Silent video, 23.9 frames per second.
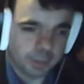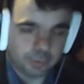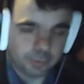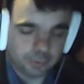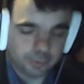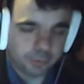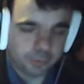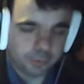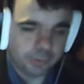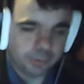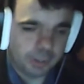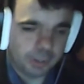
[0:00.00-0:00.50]

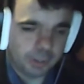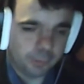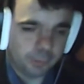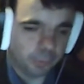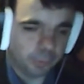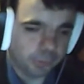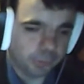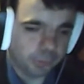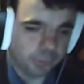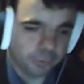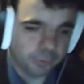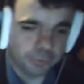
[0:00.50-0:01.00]
gets to say
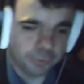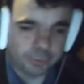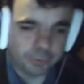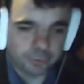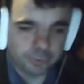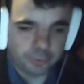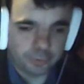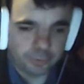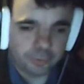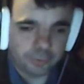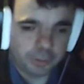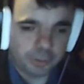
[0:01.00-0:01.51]
whether they
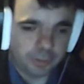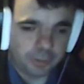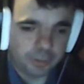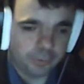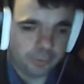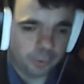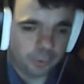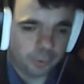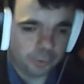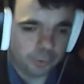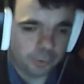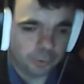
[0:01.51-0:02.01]

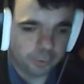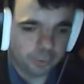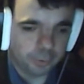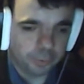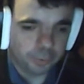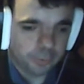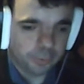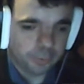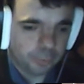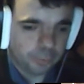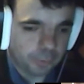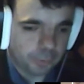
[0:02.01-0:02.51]
succeed
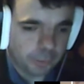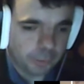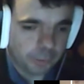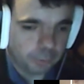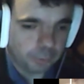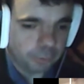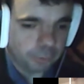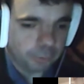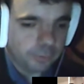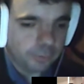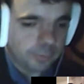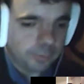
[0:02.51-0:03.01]
or
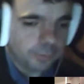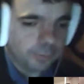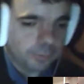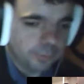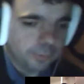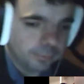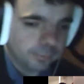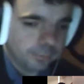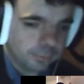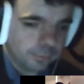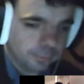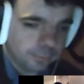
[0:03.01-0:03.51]

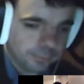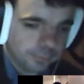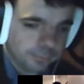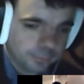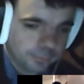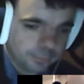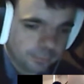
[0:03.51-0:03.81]
fail.